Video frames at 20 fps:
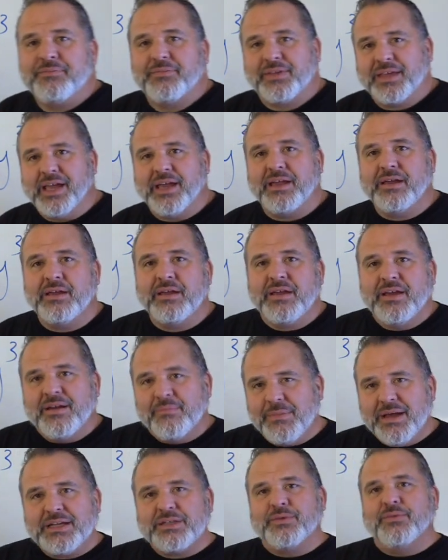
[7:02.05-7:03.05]
okay?
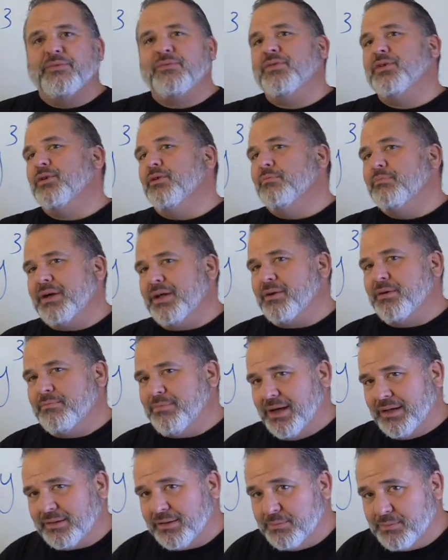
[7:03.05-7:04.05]
Makes them feel better
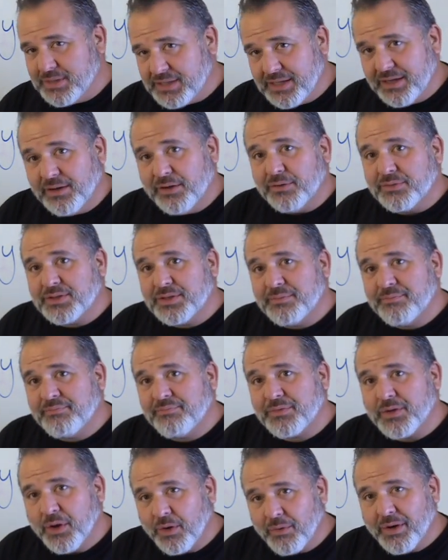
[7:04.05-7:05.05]
about themselves,
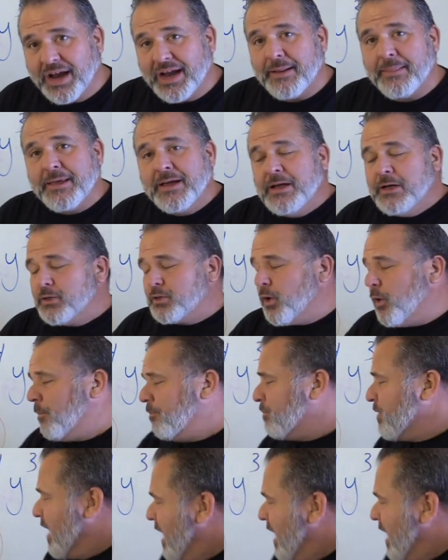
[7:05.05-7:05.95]
all right? So